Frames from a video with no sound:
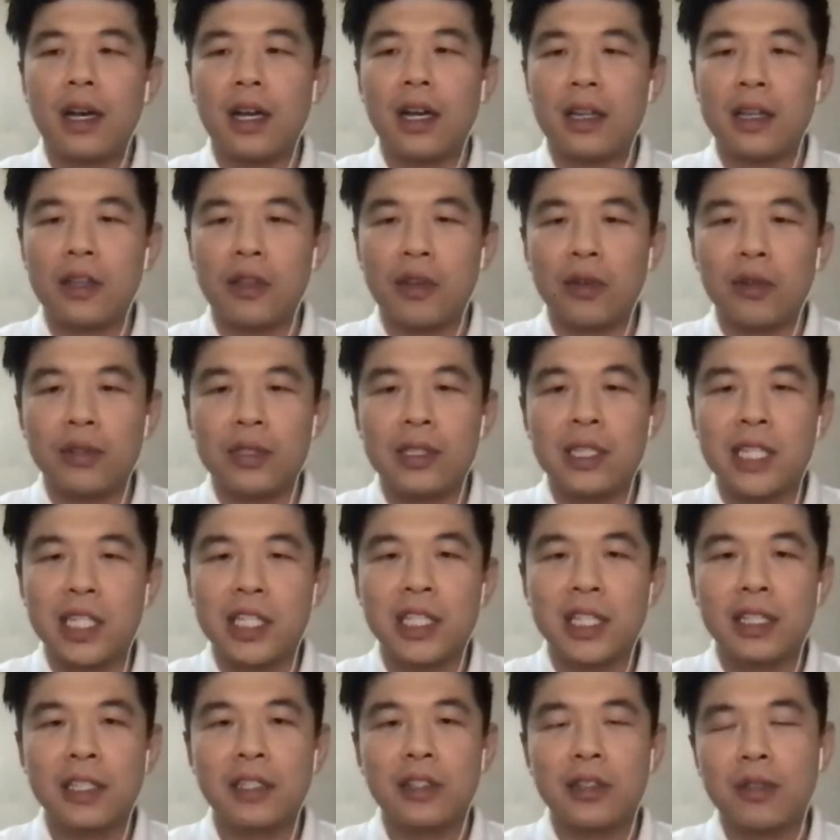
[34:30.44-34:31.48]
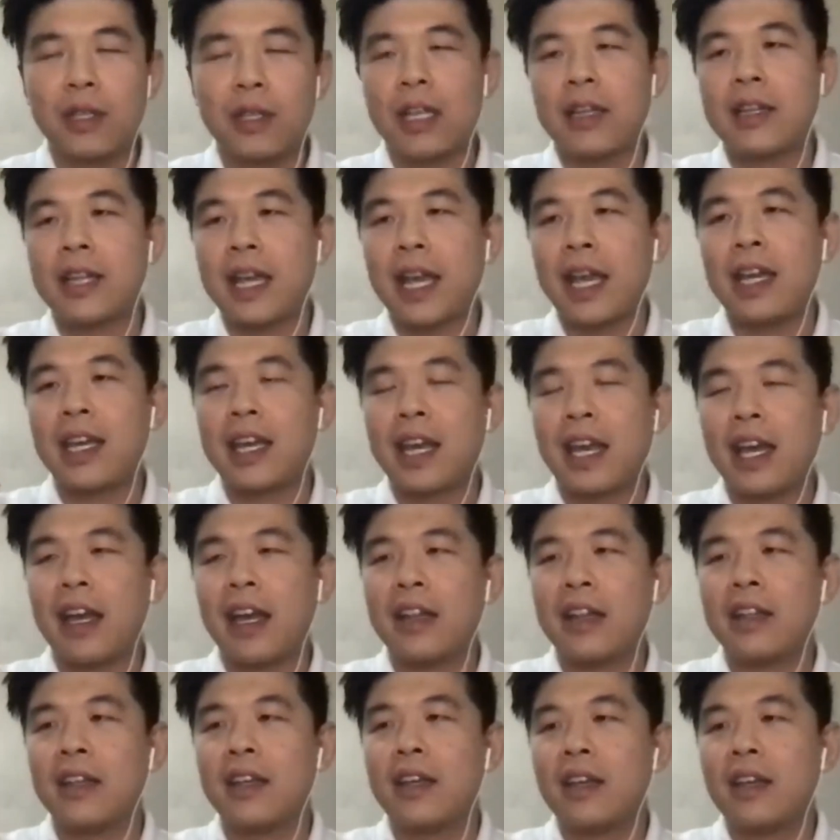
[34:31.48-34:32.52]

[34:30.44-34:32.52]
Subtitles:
those t-shirts so that they can